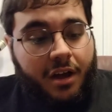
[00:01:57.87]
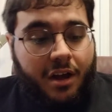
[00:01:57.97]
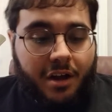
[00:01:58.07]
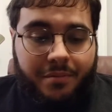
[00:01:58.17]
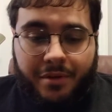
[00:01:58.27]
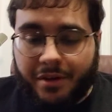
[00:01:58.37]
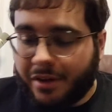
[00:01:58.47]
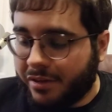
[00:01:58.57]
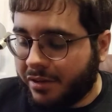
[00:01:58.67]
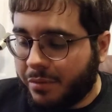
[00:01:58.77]

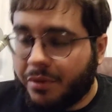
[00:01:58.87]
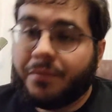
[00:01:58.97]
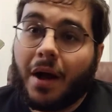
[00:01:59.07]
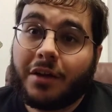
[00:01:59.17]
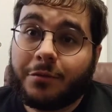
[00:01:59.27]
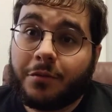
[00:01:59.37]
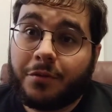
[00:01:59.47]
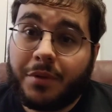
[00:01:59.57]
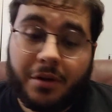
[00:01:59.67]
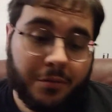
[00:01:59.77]
It's going to be impossible for
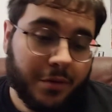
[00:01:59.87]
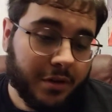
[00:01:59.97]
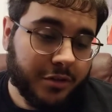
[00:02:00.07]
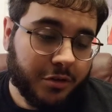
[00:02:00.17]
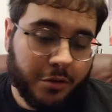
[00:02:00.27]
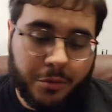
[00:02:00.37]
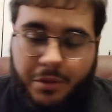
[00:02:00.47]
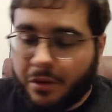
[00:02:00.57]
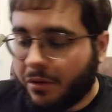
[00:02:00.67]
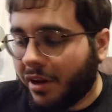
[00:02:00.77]
me to really show you
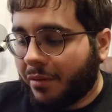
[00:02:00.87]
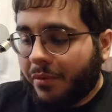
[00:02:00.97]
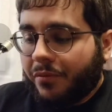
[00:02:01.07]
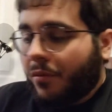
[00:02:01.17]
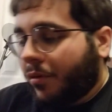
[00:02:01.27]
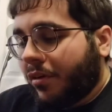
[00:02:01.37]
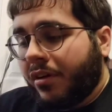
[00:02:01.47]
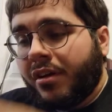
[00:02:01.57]
what they look like before.